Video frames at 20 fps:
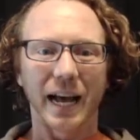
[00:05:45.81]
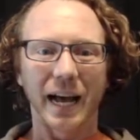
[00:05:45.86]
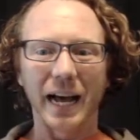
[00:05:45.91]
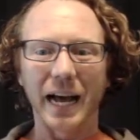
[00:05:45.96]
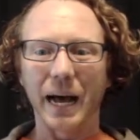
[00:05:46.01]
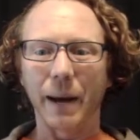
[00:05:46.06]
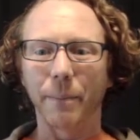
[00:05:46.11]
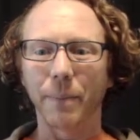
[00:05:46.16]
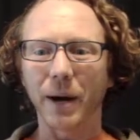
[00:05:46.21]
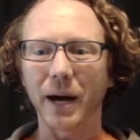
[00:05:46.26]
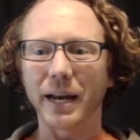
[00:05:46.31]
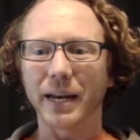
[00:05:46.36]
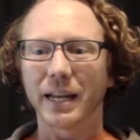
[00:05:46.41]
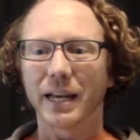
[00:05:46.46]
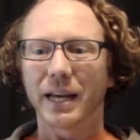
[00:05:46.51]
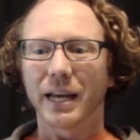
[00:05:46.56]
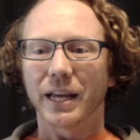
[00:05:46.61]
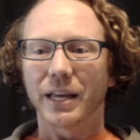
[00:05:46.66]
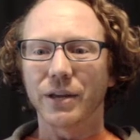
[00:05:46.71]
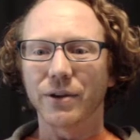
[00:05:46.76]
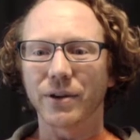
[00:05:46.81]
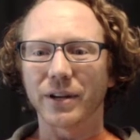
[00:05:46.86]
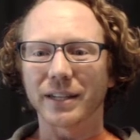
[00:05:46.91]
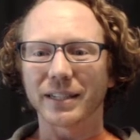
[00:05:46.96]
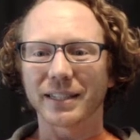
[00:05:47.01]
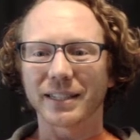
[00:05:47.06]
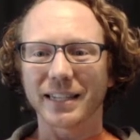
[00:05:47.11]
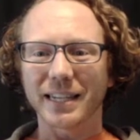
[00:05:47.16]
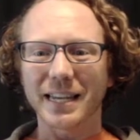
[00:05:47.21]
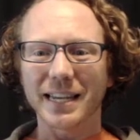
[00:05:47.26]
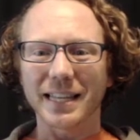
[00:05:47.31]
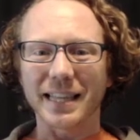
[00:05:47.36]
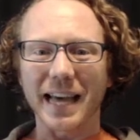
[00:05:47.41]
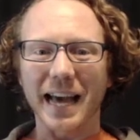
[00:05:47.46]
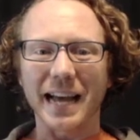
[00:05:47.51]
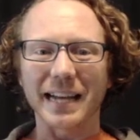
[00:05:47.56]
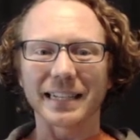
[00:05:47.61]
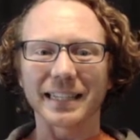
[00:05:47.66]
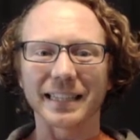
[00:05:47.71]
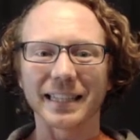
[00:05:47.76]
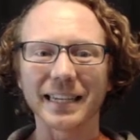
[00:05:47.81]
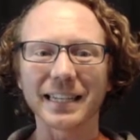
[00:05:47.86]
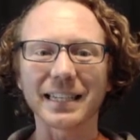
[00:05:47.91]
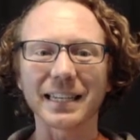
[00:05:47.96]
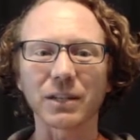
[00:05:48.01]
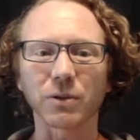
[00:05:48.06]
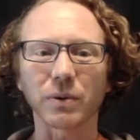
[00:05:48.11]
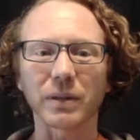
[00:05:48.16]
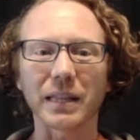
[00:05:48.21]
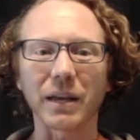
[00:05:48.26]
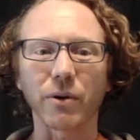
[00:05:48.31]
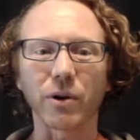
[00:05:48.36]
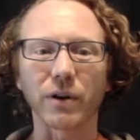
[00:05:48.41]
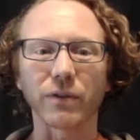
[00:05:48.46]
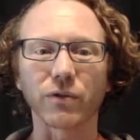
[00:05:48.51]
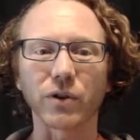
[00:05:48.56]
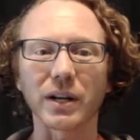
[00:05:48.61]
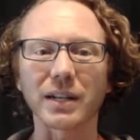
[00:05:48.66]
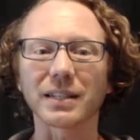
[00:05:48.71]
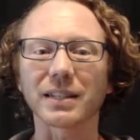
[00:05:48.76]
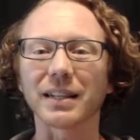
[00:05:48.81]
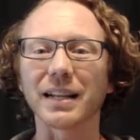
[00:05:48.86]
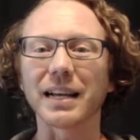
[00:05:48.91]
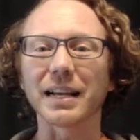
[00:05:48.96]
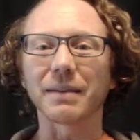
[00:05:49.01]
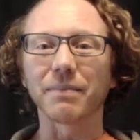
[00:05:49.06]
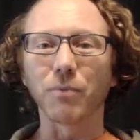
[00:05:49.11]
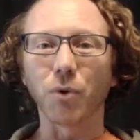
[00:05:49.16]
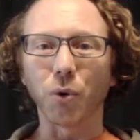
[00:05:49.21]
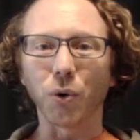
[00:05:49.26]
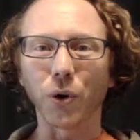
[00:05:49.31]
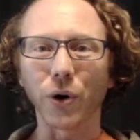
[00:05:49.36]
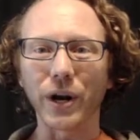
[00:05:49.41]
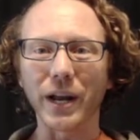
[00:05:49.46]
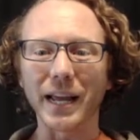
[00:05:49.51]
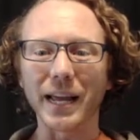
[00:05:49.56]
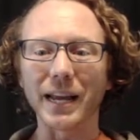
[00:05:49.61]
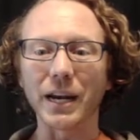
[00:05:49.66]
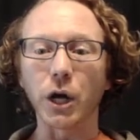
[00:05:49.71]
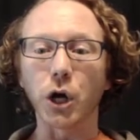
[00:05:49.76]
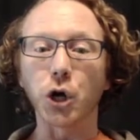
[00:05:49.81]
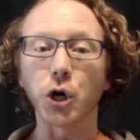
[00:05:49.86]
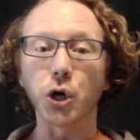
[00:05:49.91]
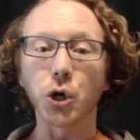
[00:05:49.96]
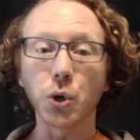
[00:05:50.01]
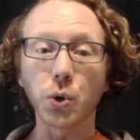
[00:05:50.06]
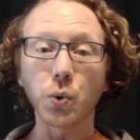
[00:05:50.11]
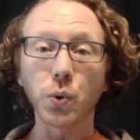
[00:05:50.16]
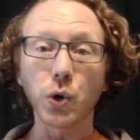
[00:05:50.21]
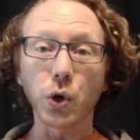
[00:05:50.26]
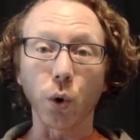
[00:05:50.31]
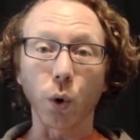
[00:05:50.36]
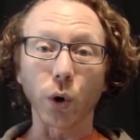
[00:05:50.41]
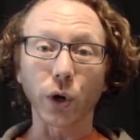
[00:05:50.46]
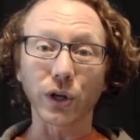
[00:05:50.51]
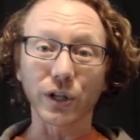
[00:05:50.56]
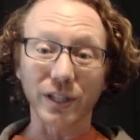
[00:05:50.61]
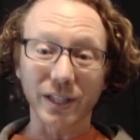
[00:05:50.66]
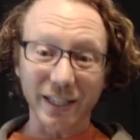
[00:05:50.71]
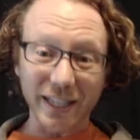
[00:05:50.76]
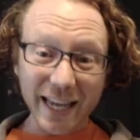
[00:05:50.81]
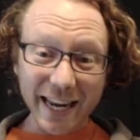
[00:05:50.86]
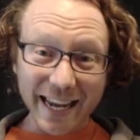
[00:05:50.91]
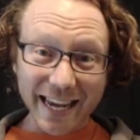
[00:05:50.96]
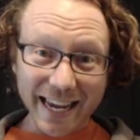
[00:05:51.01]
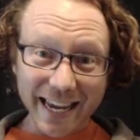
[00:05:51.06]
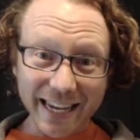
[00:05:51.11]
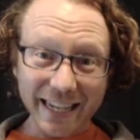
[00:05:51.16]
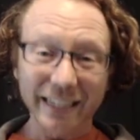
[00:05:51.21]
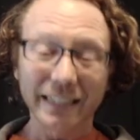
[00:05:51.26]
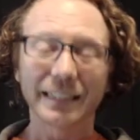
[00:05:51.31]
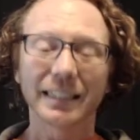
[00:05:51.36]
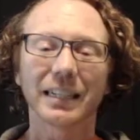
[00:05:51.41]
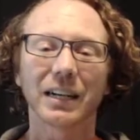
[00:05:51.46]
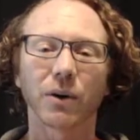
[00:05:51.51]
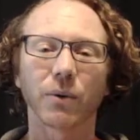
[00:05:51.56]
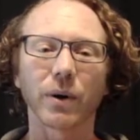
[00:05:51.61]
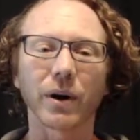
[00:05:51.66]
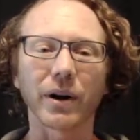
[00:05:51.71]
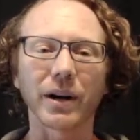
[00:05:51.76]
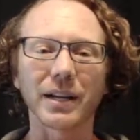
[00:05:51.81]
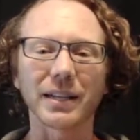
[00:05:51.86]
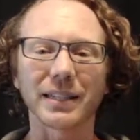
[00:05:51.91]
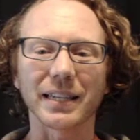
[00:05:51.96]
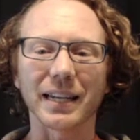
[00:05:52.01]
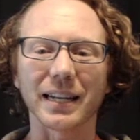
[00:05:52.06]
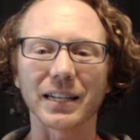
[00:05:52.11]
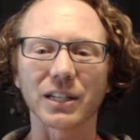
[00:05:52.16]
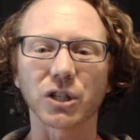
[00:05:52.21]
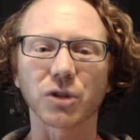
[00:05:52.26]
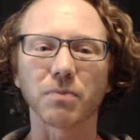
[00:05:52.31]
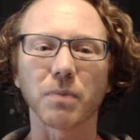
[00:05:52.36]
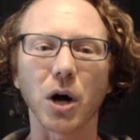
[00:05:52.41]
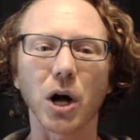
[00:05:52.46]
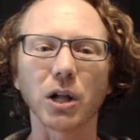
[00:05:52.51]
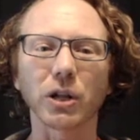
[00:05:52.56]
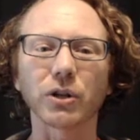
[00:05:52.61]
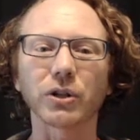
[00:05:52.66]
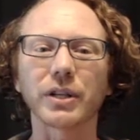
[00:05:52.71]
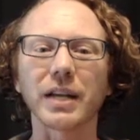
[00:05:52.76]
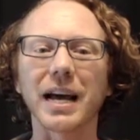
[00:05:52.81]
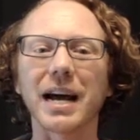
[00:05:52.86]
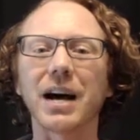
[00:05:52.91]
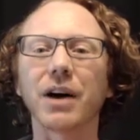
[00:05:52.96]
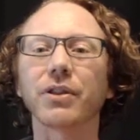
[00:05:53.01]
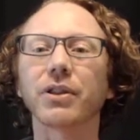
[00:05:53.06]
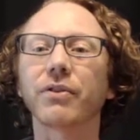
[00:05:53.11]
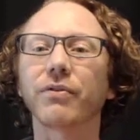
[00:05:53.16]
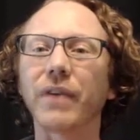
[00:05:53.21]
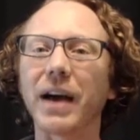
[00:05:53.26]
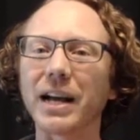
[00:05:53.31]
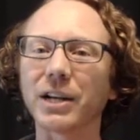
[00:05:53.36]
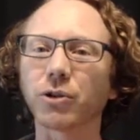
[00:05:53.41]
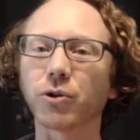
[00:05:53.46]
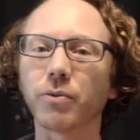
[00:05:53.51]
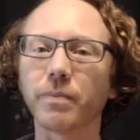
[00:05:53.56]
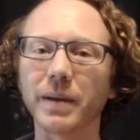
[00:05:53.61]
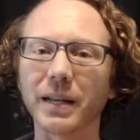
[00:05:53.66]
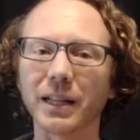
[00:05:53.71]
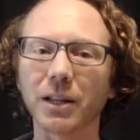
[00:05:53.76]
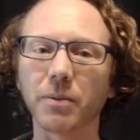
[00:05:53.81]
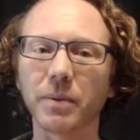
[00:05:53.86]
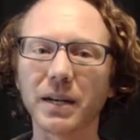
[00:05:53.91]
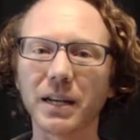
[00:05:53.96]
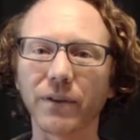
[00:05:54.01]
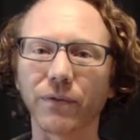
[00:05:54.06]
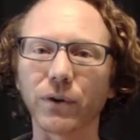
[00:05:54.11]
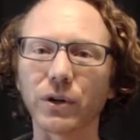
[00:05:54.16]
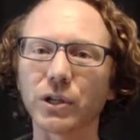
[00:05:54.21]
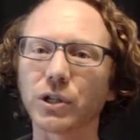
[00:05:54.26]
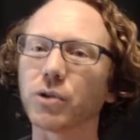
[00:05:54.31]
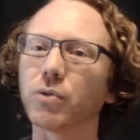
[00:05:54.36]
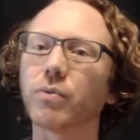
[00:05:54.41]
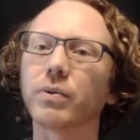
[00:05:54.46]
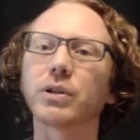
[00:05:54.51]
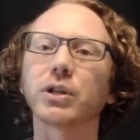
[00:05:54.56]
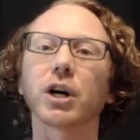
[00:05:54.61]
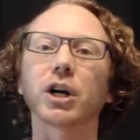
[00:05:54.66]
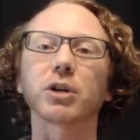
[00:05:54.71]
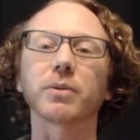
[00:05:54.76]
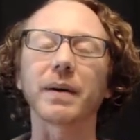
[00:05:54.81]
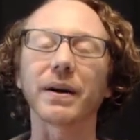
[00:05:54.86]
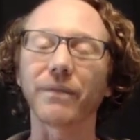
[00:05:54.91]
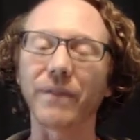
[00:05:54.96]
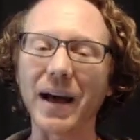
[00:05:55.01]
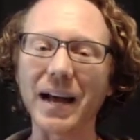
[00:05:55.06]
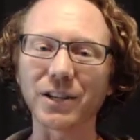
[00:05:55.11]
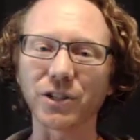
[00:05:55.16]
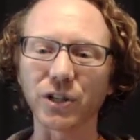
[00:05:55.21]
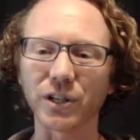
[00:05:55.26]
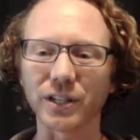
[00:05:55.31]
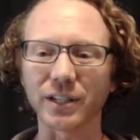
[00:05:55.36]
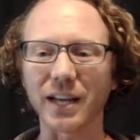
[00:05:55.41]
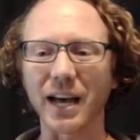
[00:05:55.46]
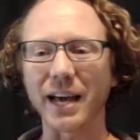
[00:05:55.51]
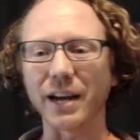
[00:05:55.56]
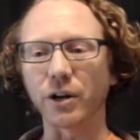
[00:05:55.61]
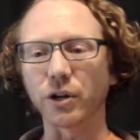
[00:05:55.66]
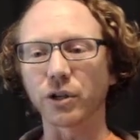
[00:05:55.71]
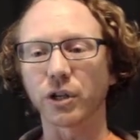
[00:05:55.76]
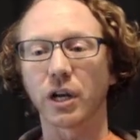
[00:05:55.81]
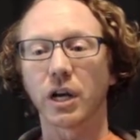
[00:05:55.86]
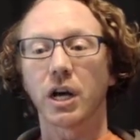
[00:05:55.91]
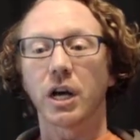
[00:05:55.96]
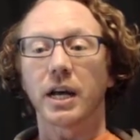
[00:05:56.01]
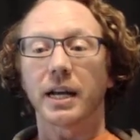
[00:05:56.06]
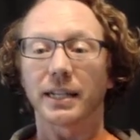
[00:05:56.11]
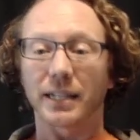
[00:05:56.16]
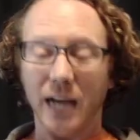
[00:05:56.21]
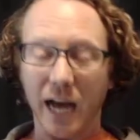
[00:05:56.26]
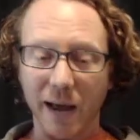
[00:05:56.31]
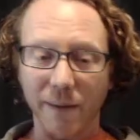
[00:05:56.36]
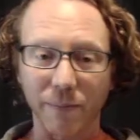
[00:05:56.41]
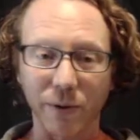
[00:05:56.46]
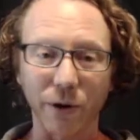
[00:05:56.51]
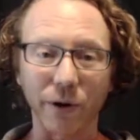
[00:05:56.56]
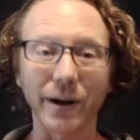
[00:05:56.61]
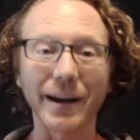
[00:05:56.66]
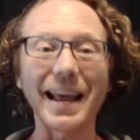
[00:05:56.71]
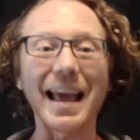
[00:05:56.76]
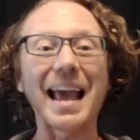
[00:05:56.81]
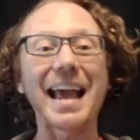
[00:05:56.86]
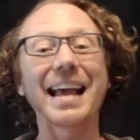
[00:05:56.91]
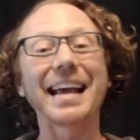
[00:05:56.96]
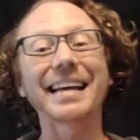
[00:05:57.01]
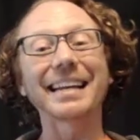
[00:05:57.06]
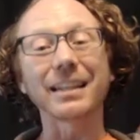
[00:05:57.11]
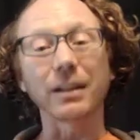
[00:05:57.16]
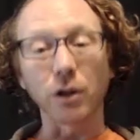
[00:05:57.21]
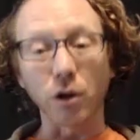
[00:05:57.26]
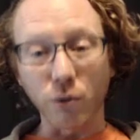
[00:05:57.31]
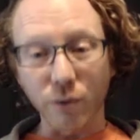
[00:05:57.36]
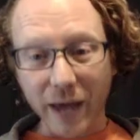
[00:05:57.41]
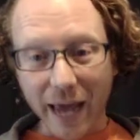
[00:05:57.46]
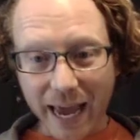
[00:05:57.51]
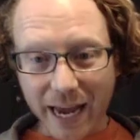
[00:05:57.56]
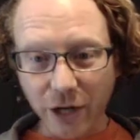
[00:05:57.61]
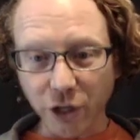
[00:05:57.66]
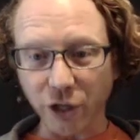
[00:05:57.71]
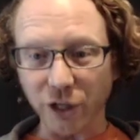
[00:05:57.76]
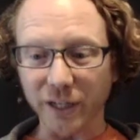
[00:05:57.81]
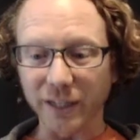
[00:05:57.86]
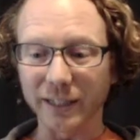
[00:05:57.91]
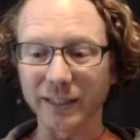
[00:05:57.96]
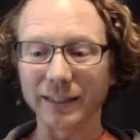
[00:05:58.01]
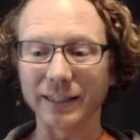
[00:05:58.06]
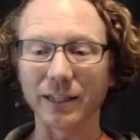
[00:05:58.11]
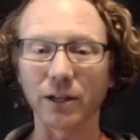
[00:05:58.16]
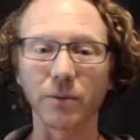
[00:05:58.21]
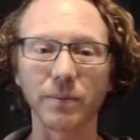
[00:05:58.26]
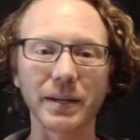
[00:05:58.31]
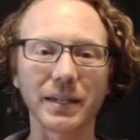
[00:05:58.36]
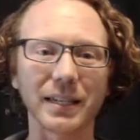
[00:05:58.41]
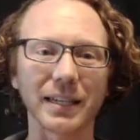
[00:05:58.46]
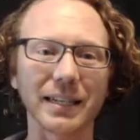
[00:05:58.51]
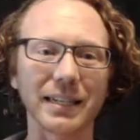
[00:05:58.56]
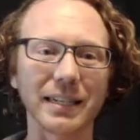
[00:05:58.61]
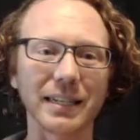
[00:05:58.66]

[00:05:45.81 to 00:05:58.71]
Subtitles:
But you can see that this is what they would have dressed like more in New York City, whereas in a smaller town, the fashion would be a little bit different. So when we talked about fashion designers, time period and location, a little bit